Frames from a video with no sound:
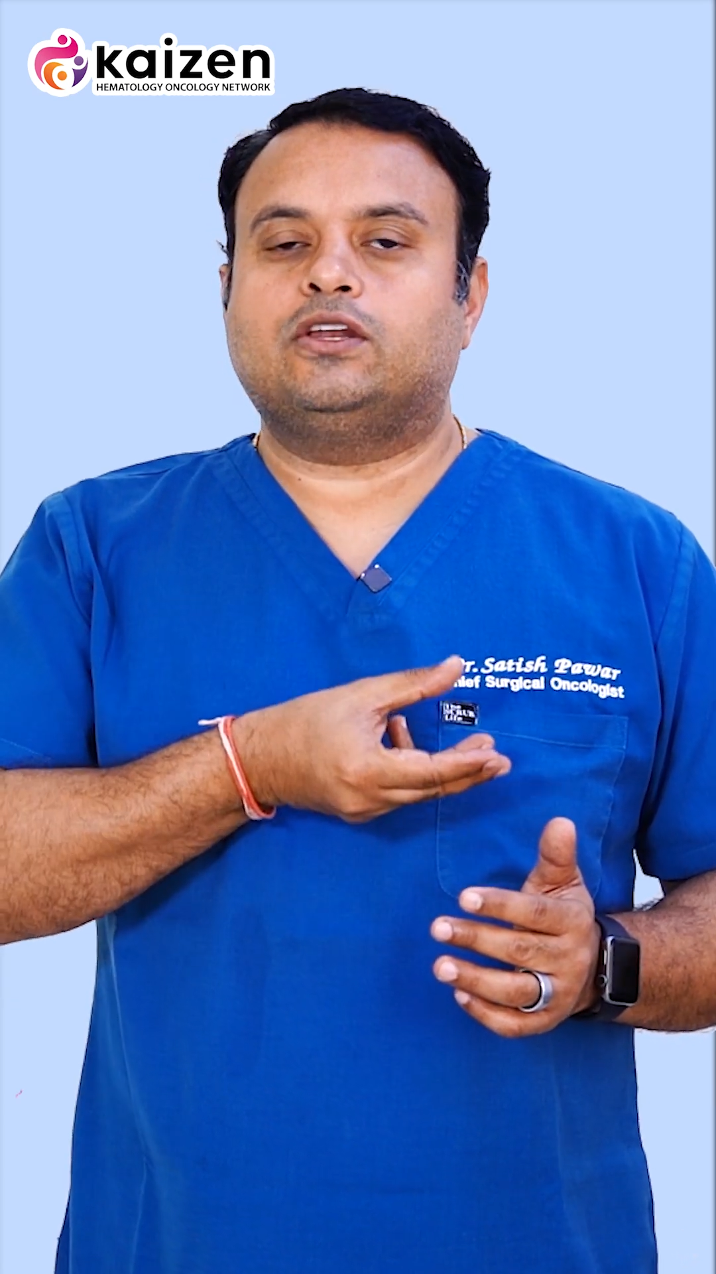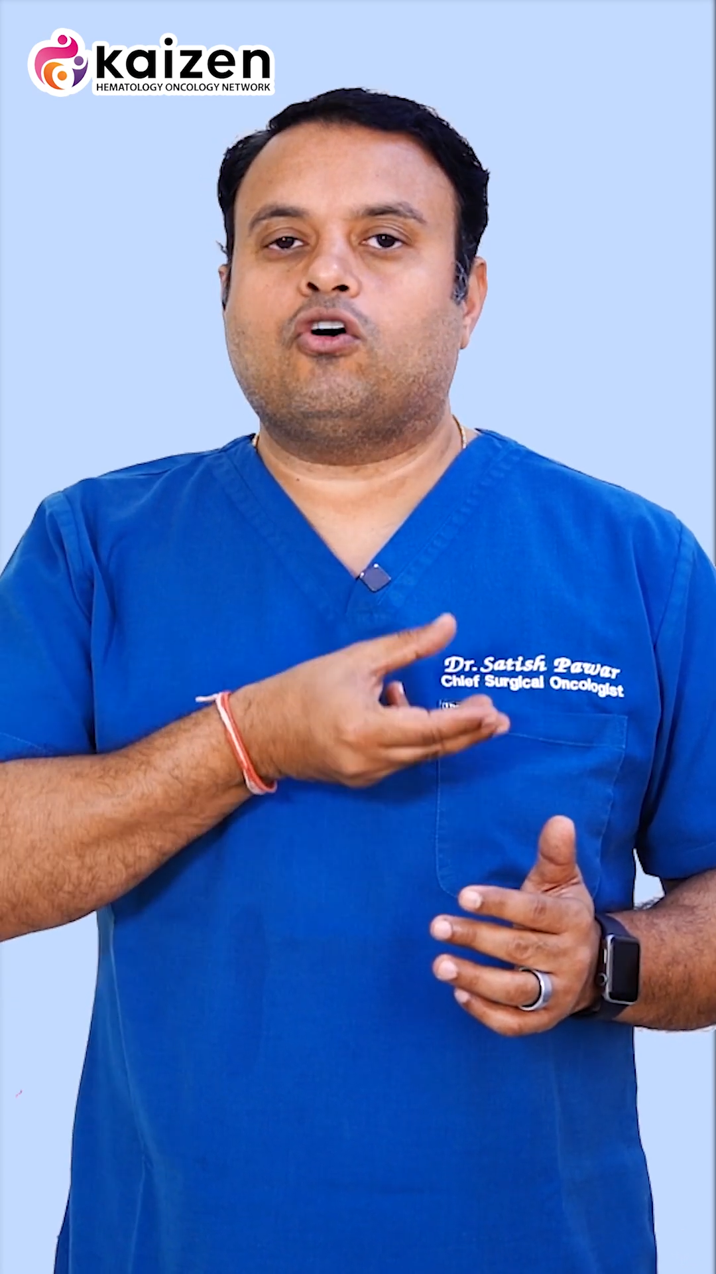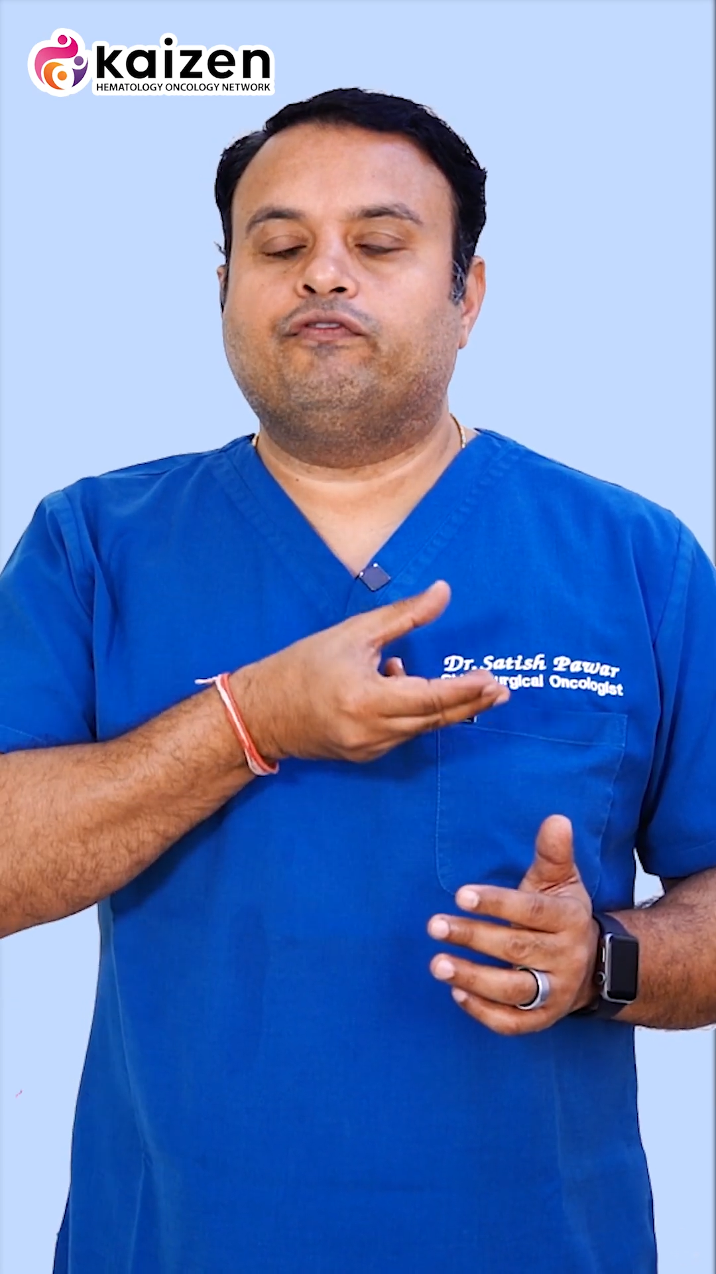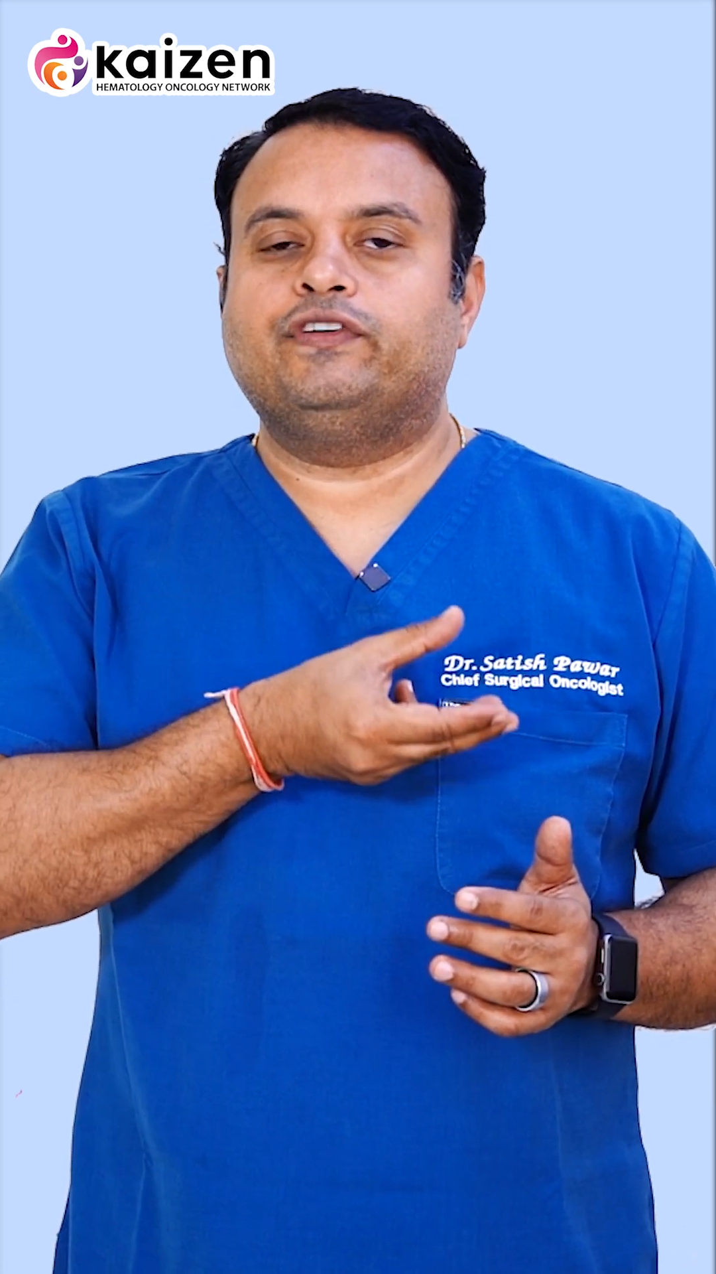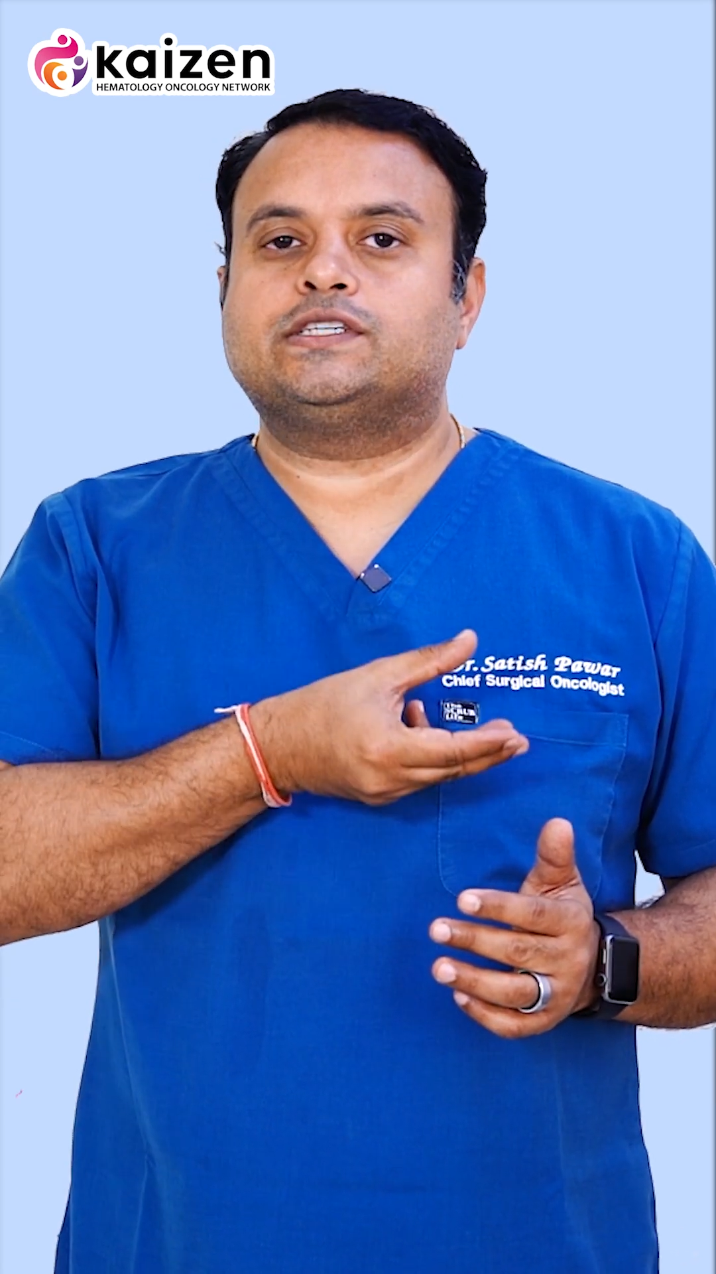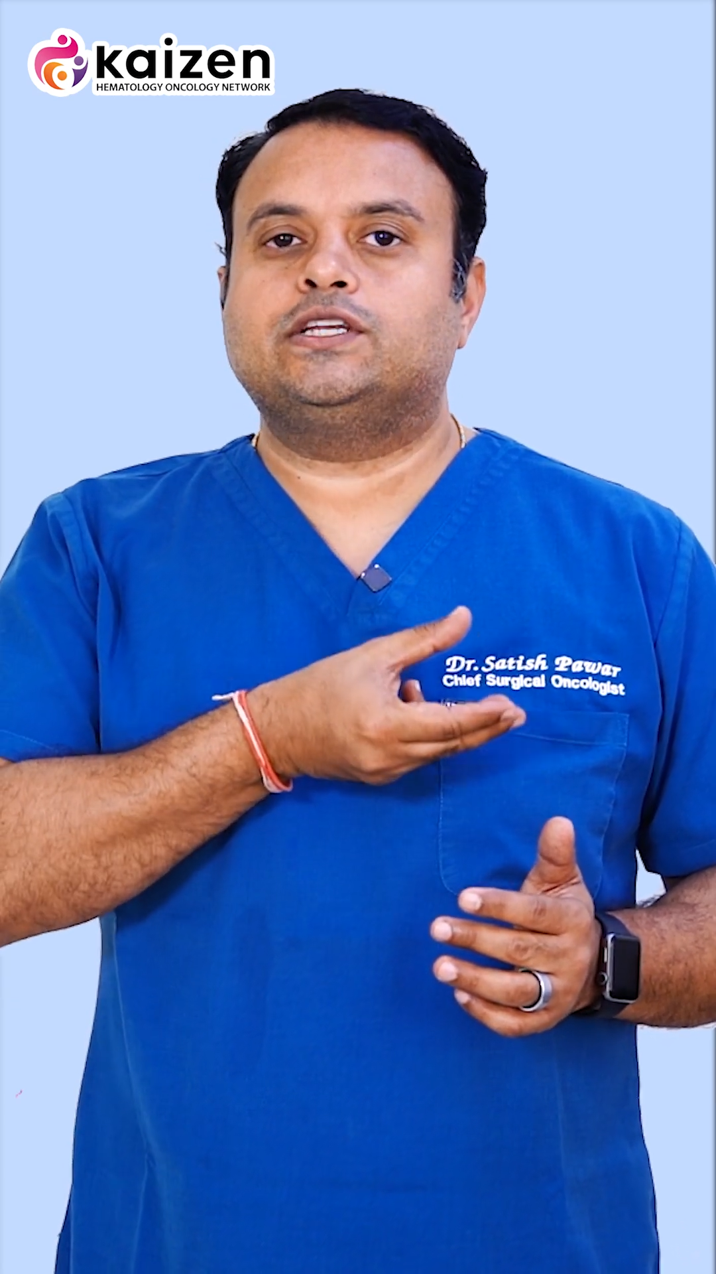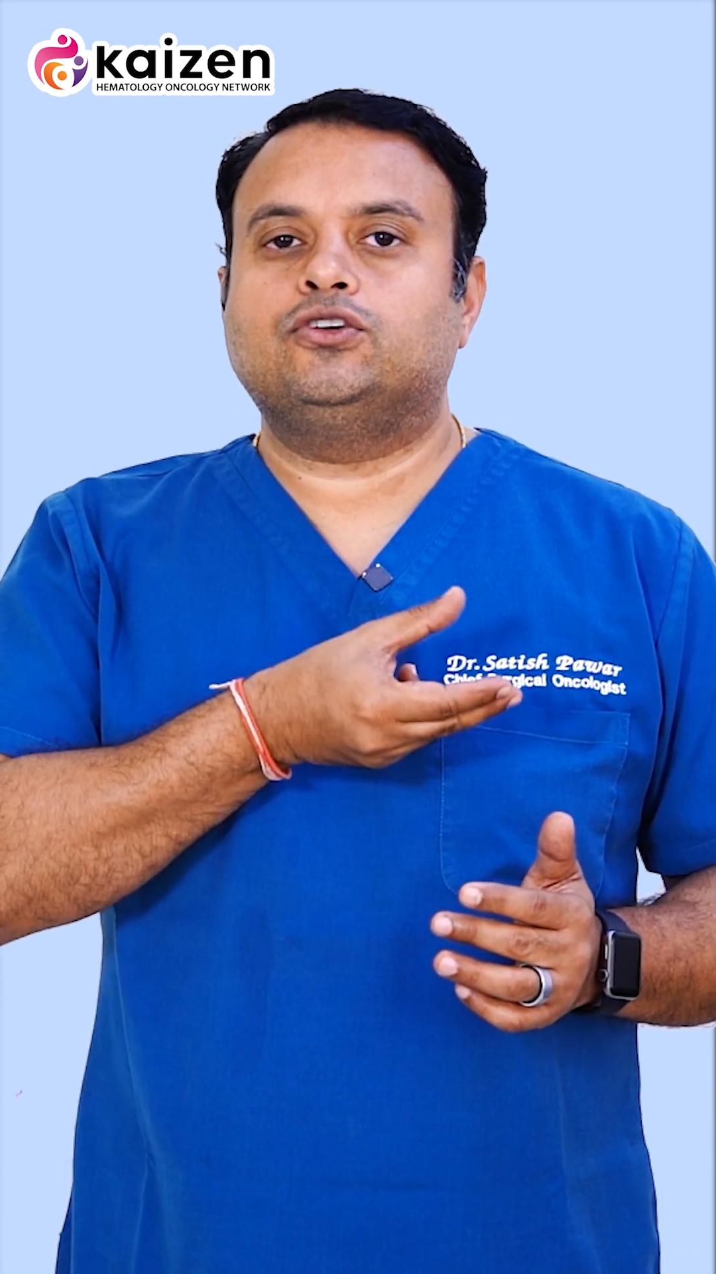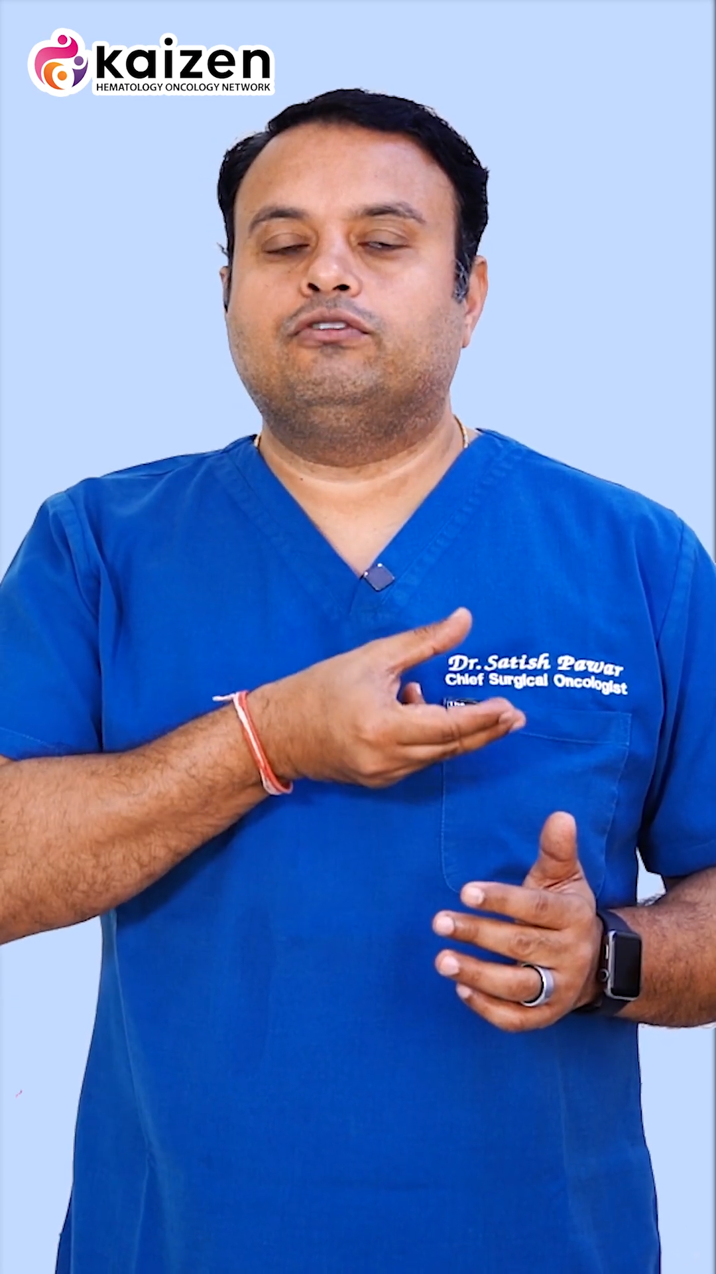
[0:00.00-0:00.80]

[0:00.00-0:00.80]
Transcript: then obviously